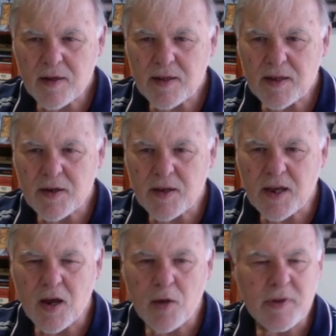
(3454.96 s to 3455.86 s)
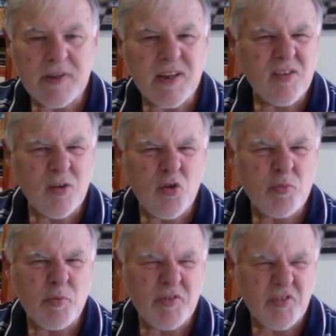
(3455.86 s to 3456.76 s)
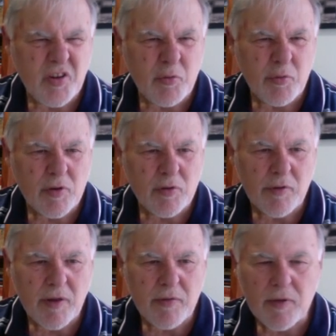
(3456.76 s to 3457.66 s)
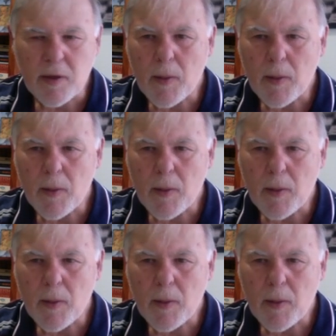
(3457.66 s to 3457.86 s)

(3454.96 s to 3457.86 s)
There you go. But it doesn't lose material or anything.